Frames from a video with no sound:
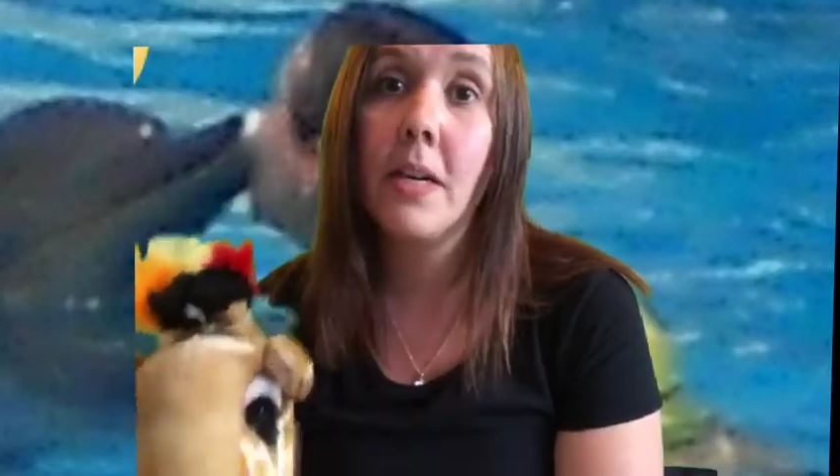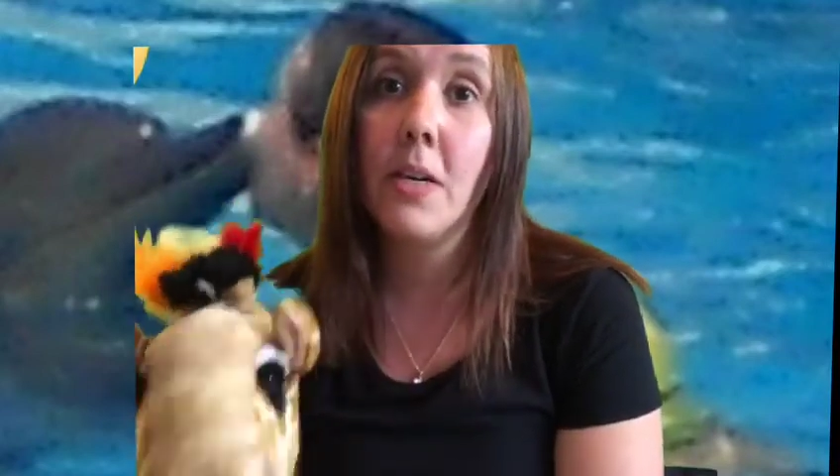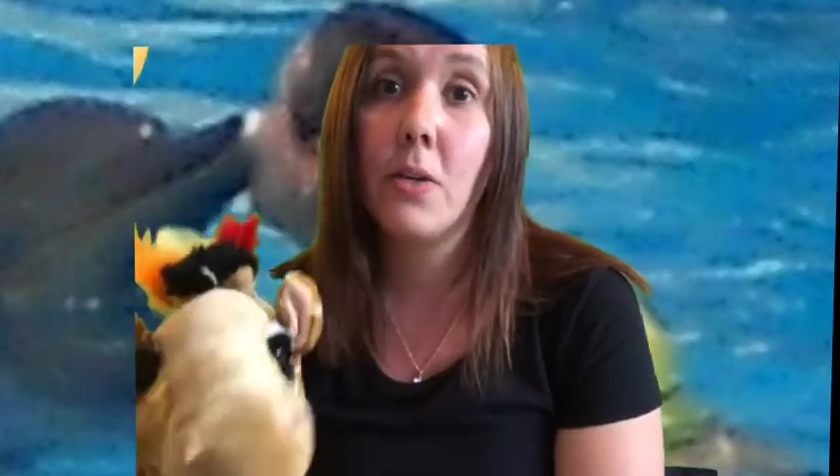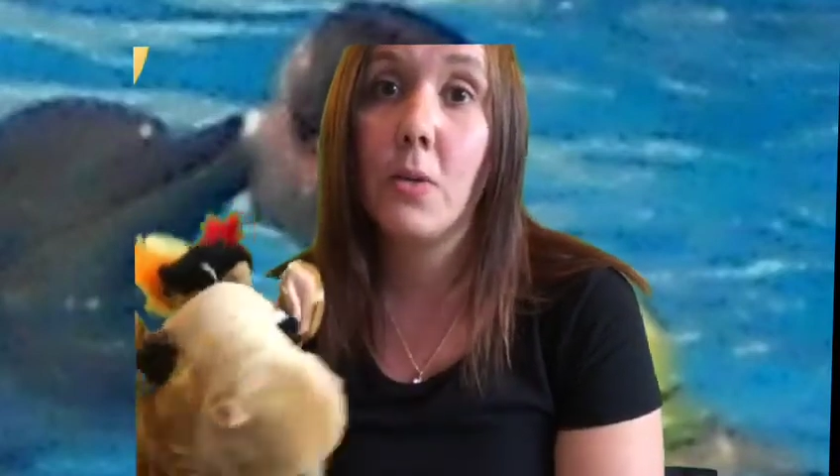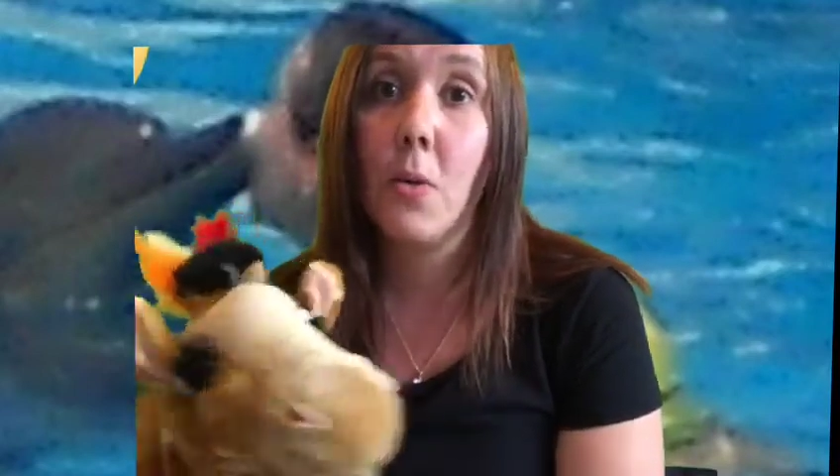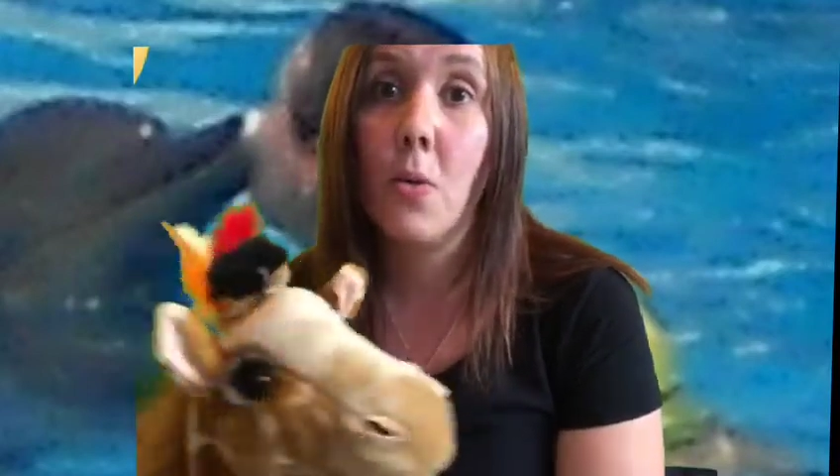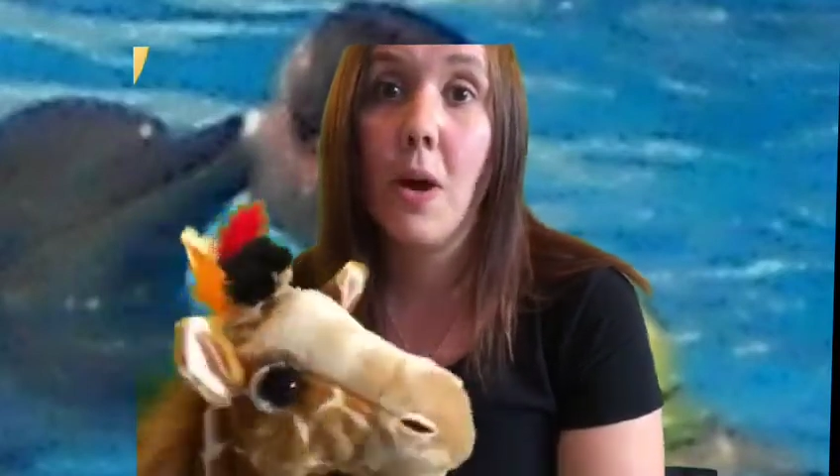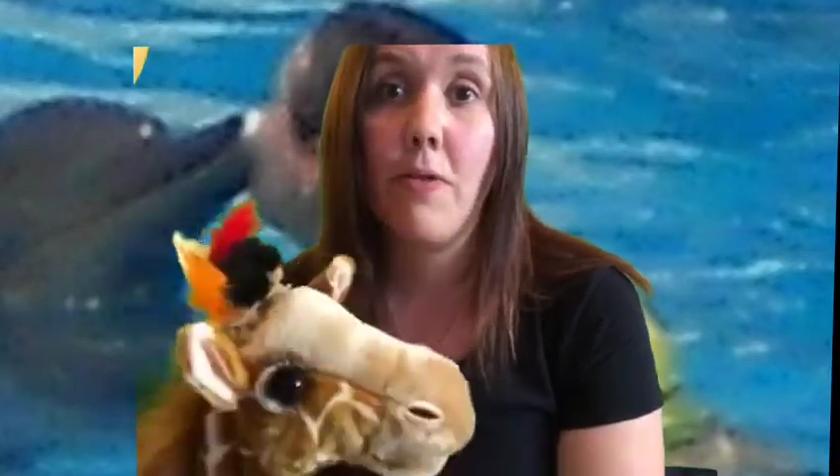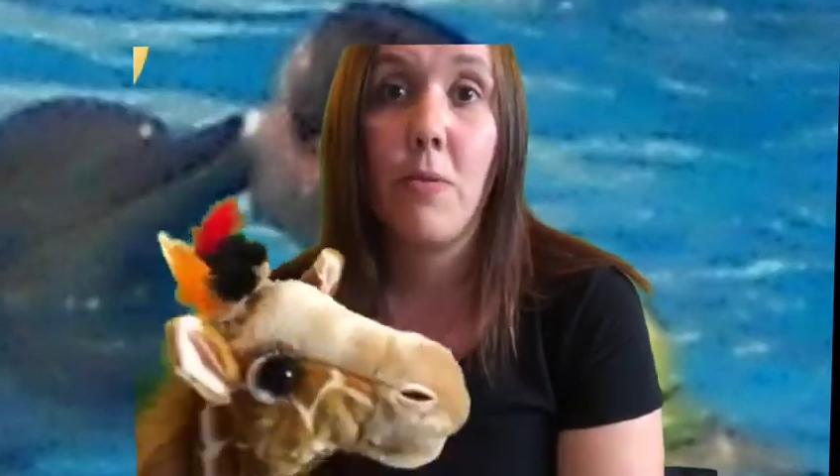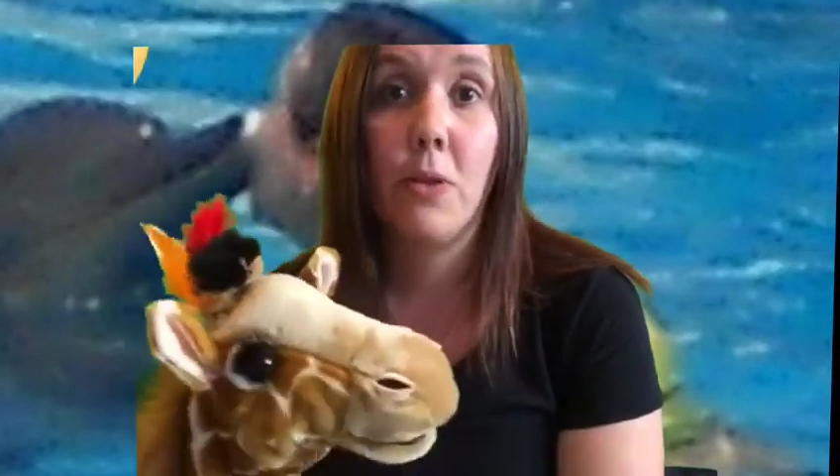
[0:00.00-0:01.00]
So
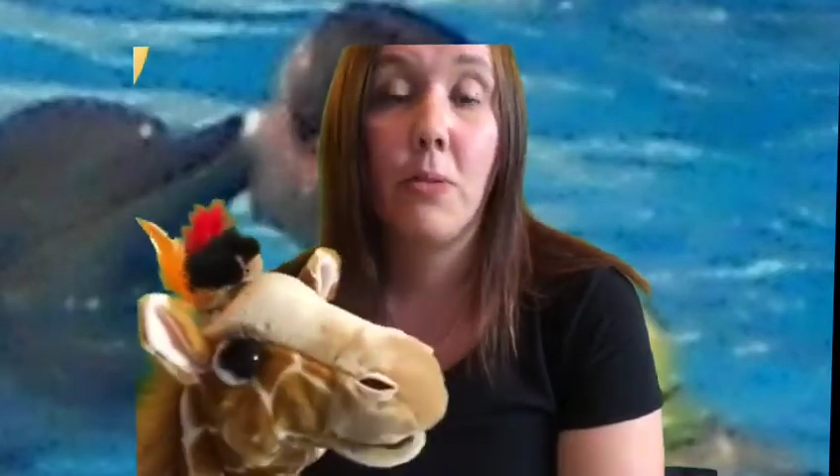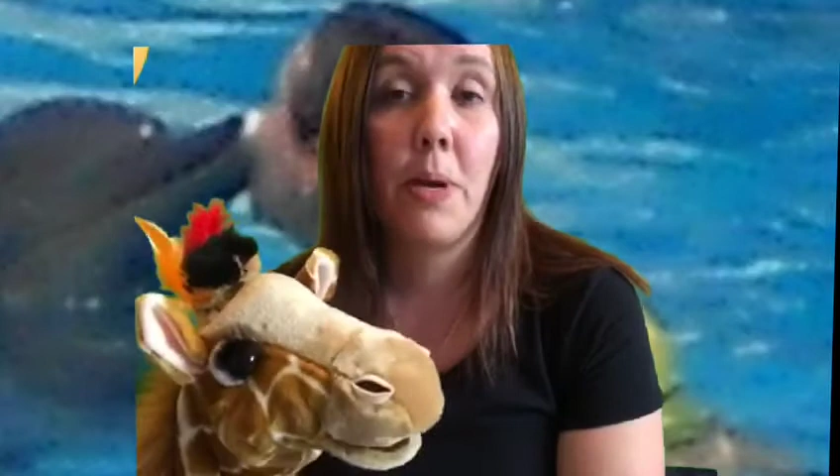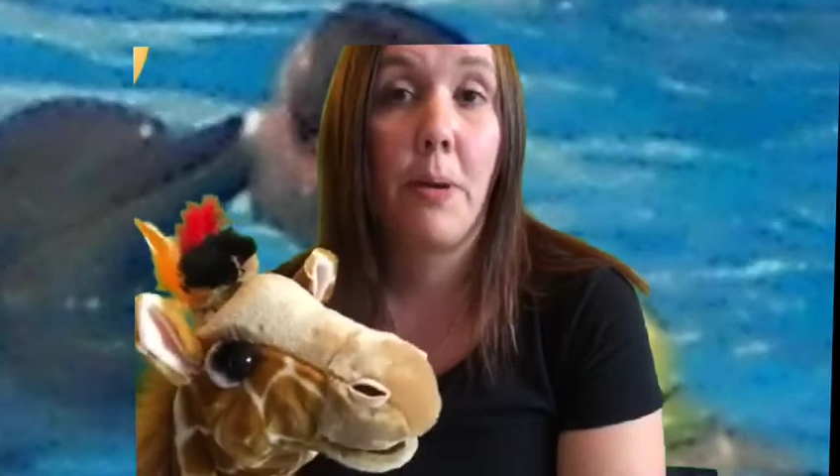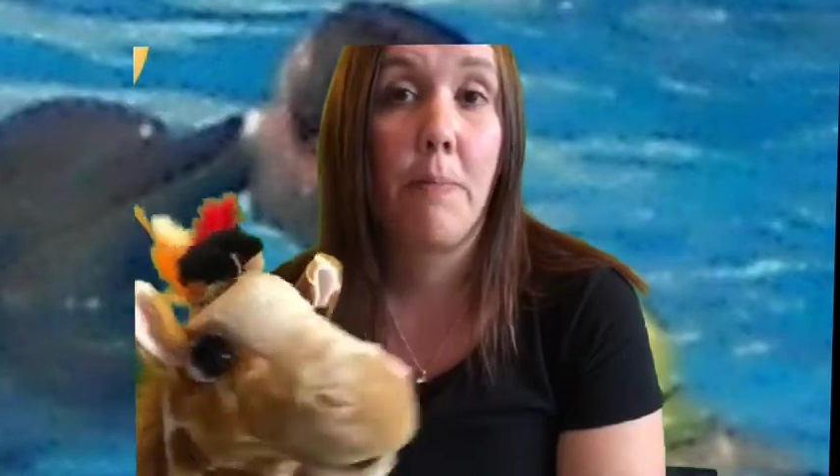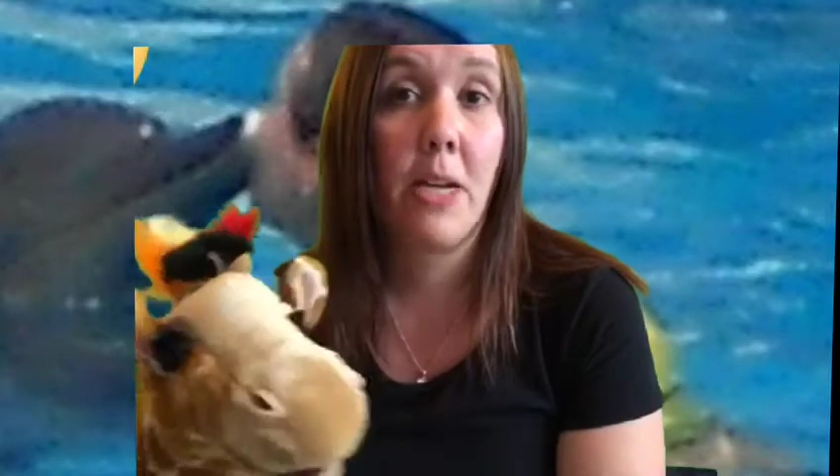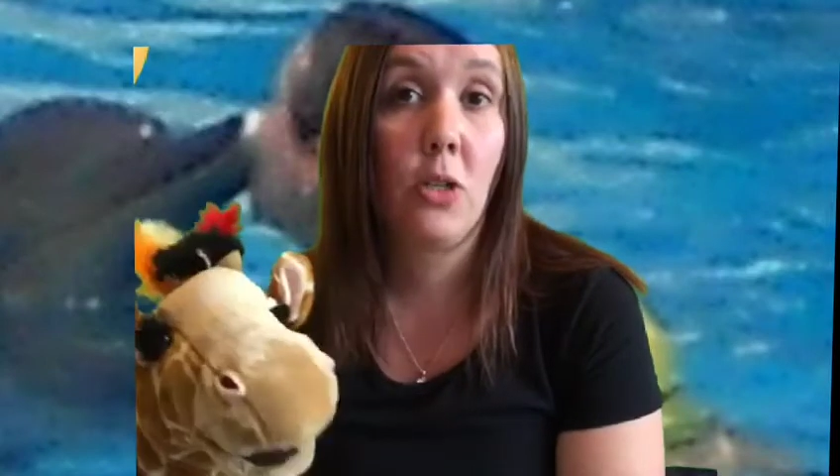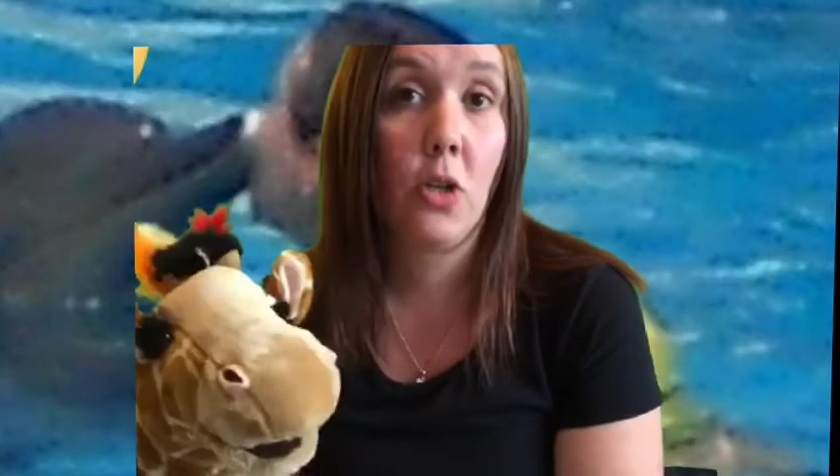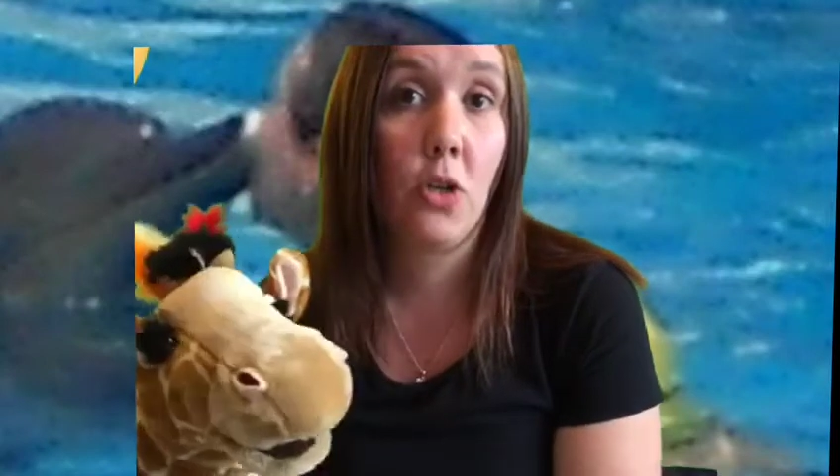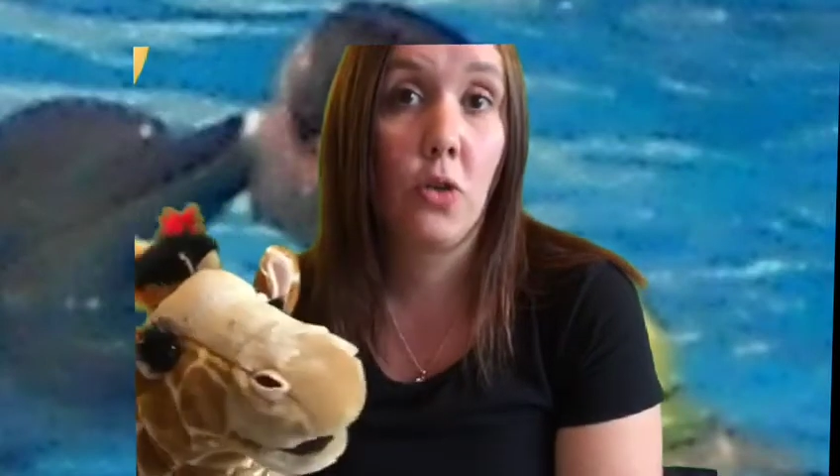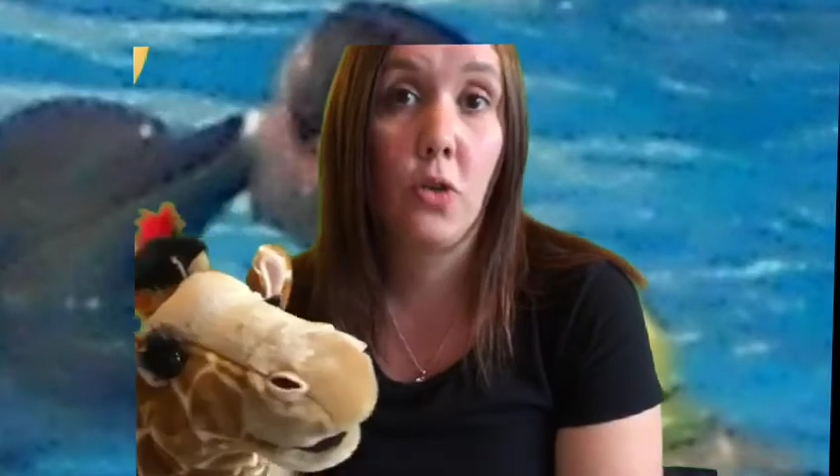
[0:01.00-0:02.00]
if you want to bring in
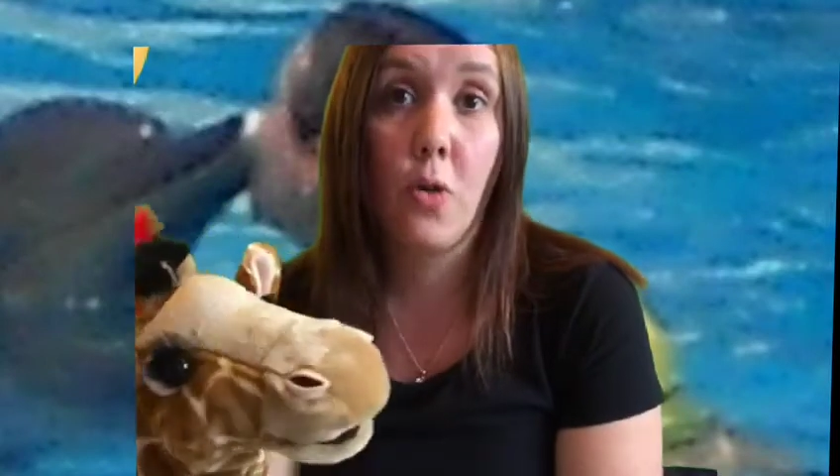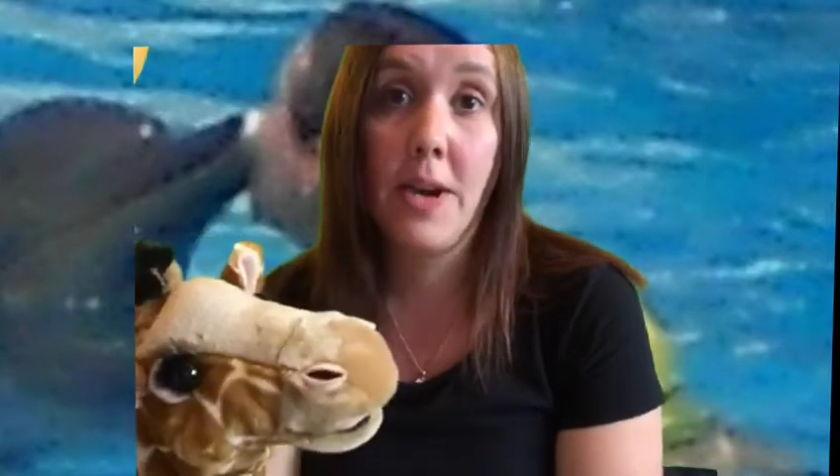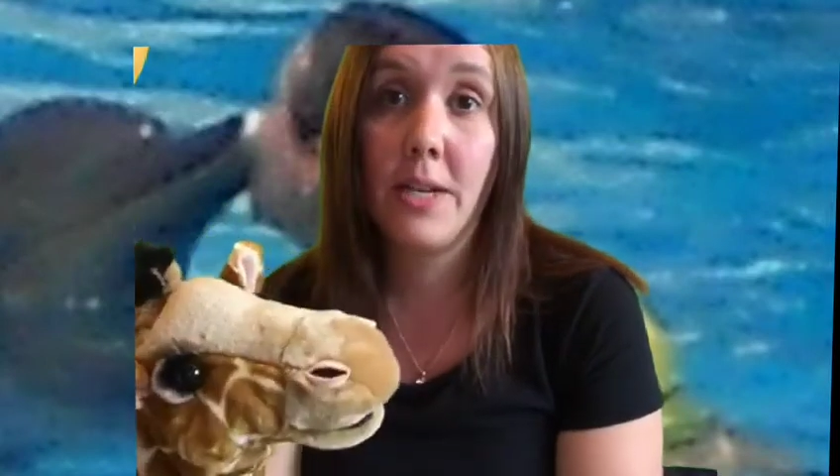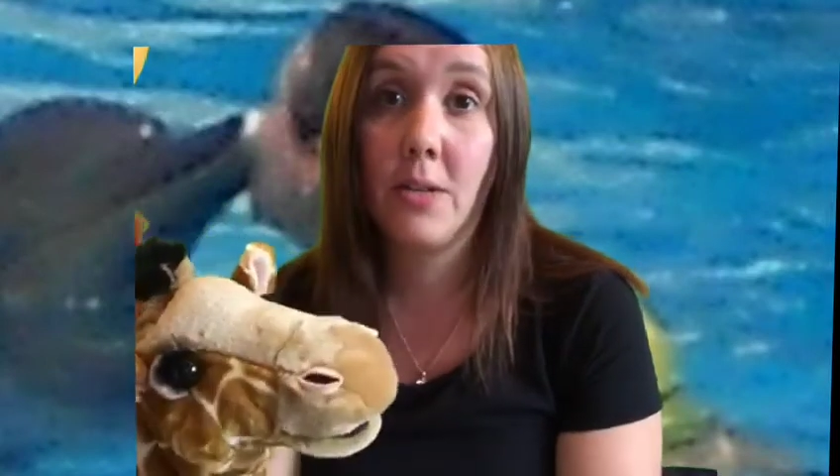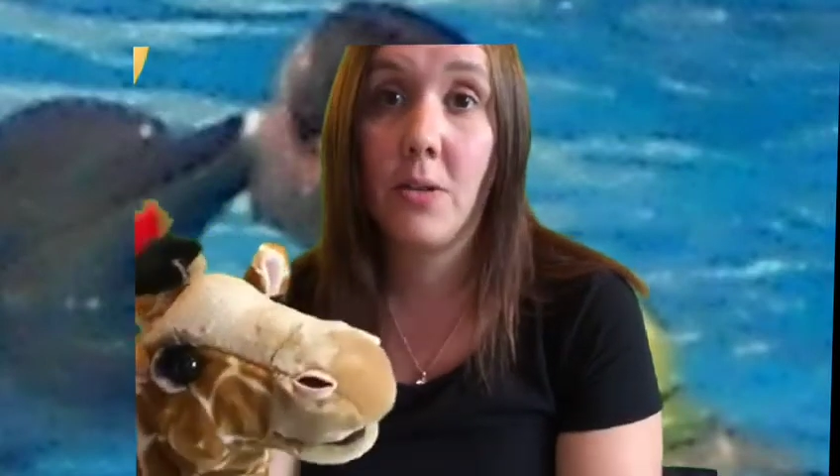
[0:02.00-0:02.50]
pictures, drawings,